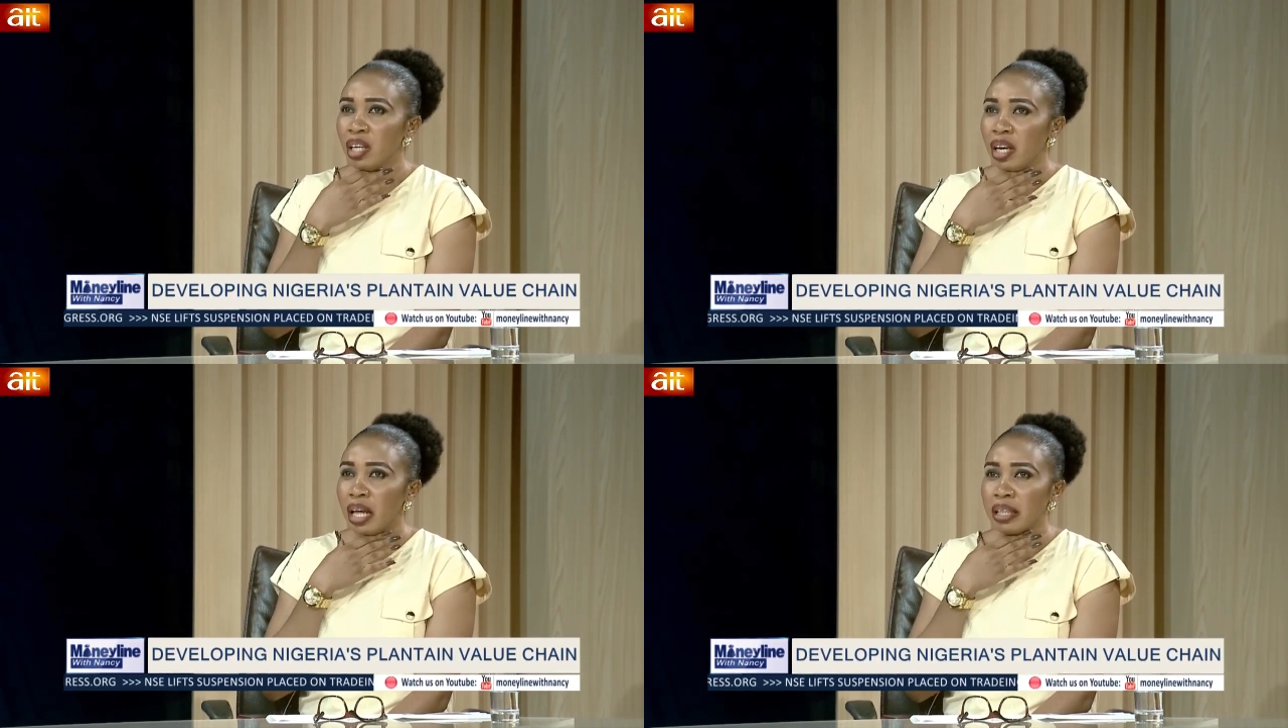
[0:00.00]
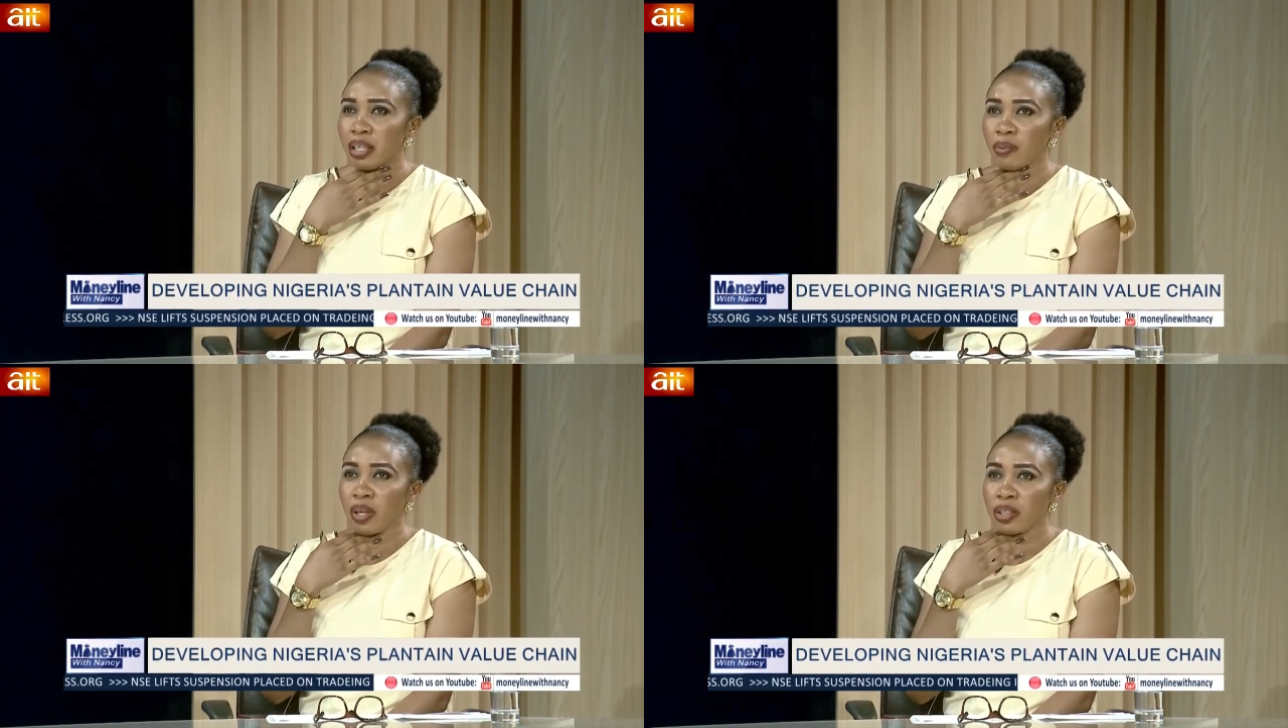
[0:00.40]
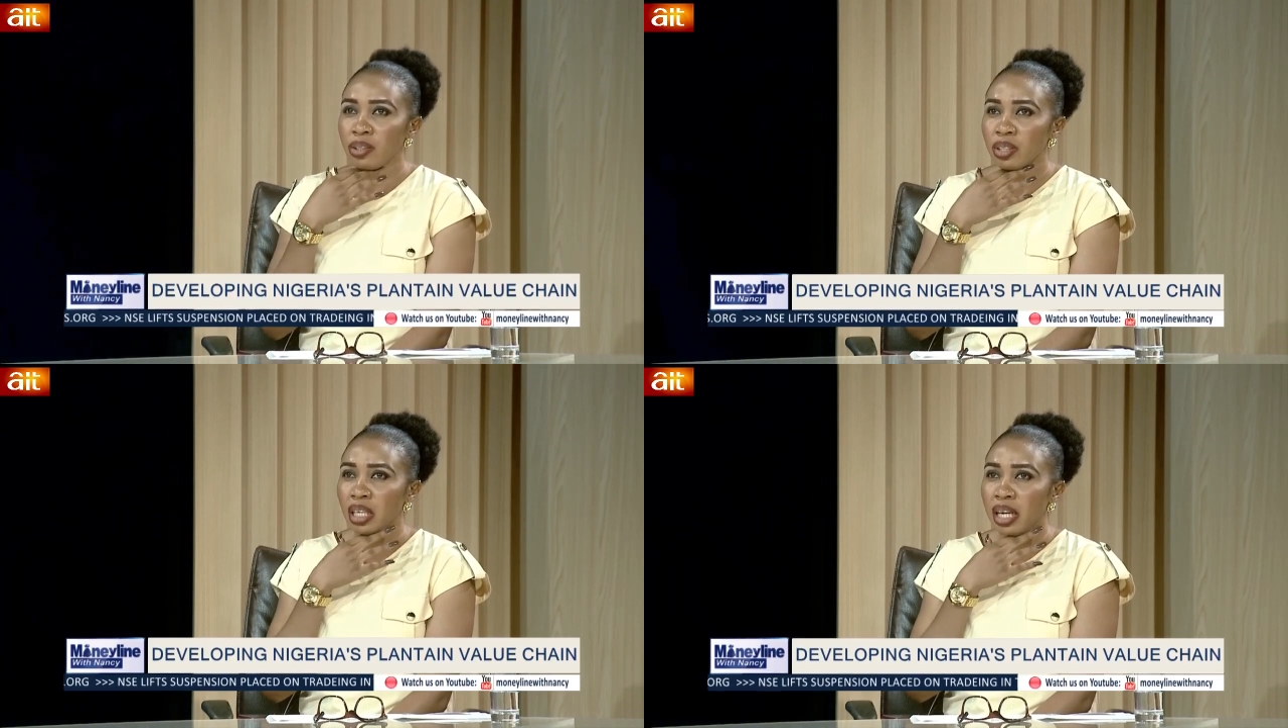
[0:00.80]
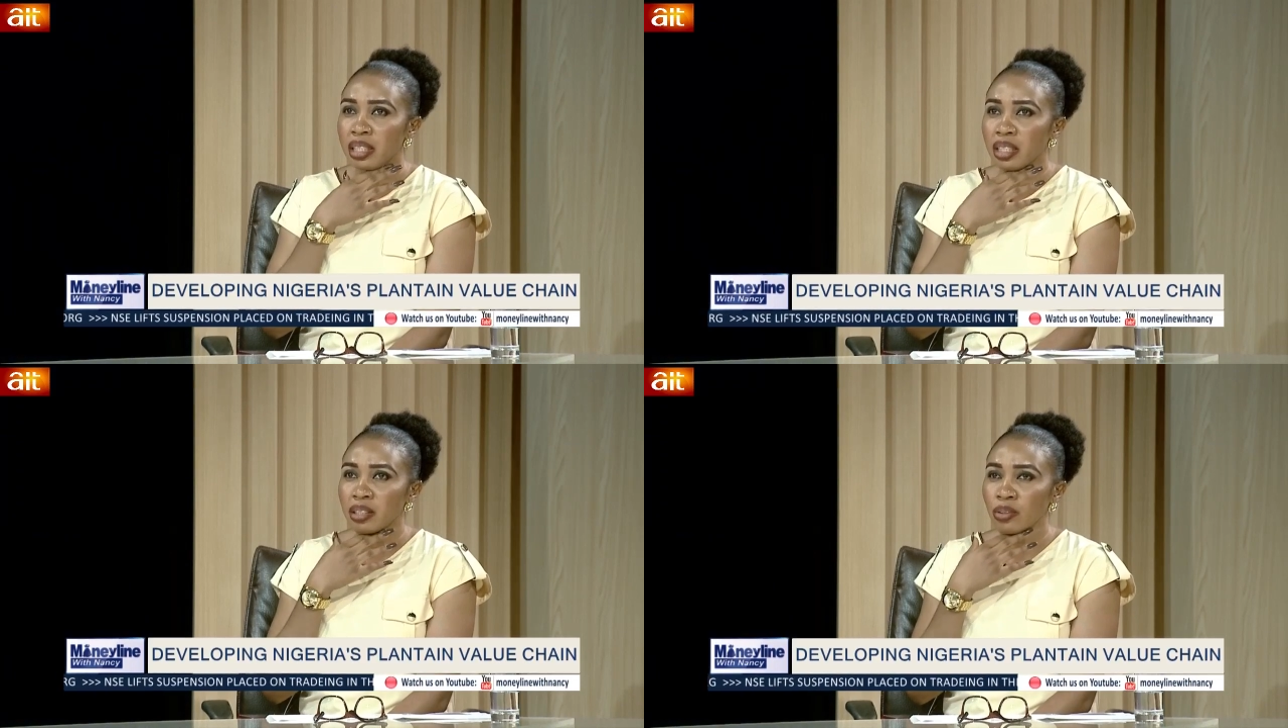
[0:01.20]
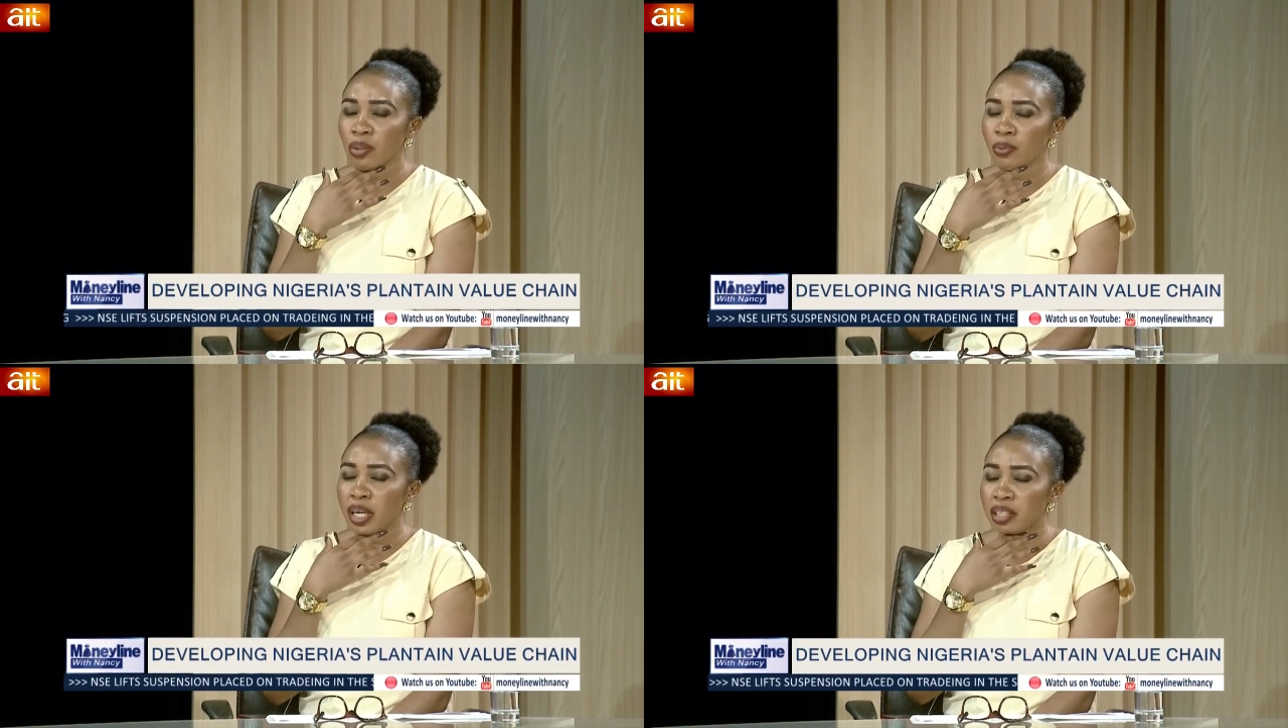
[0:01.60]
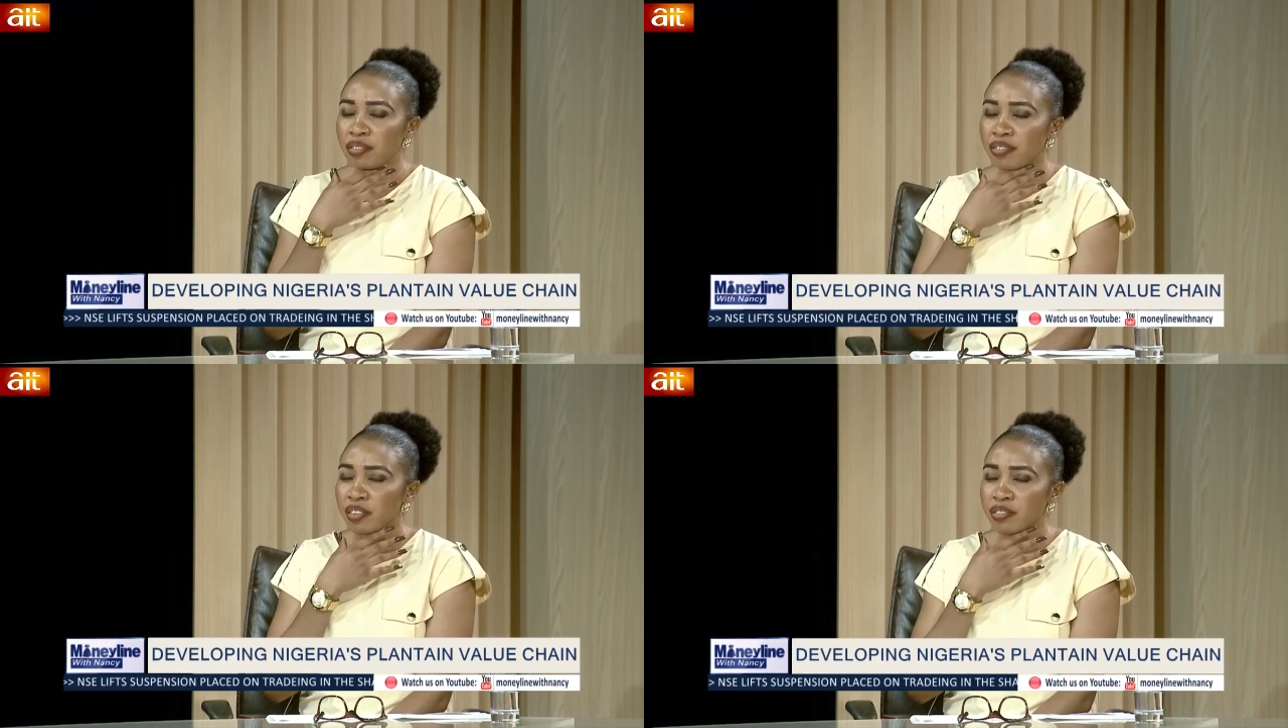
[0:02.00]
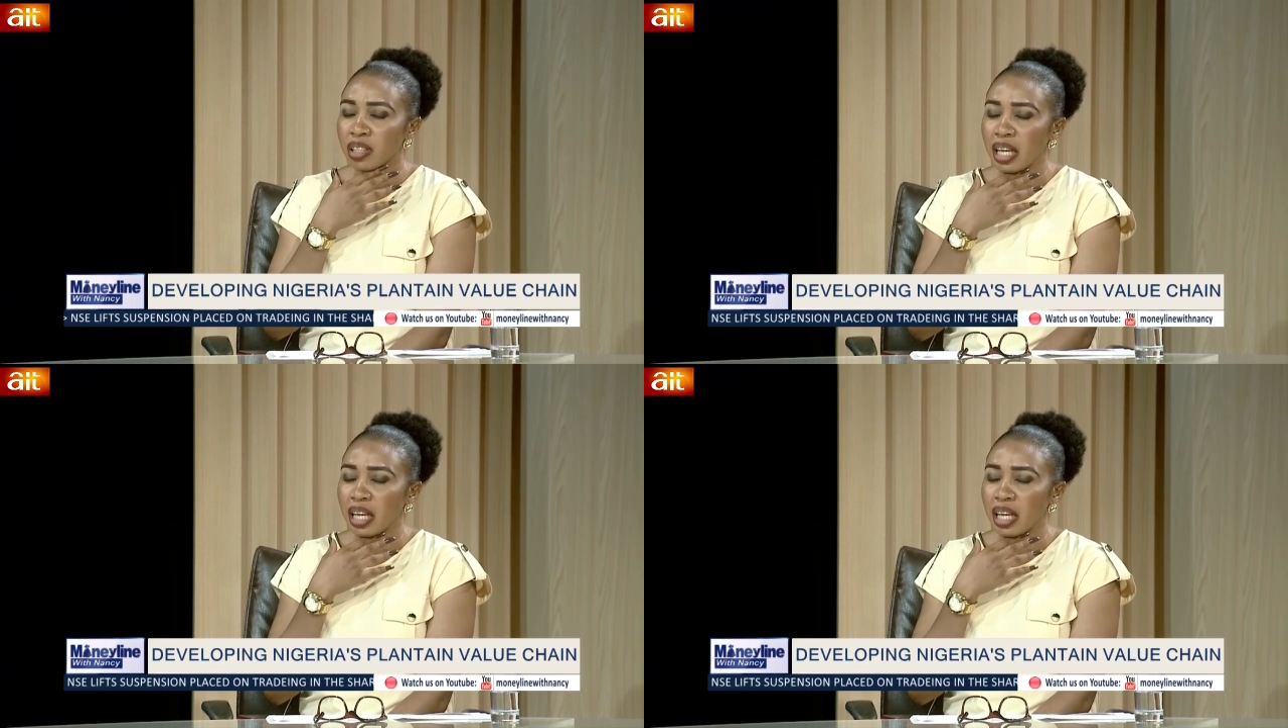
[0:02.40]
I think we're also the largest, no, we are the fifth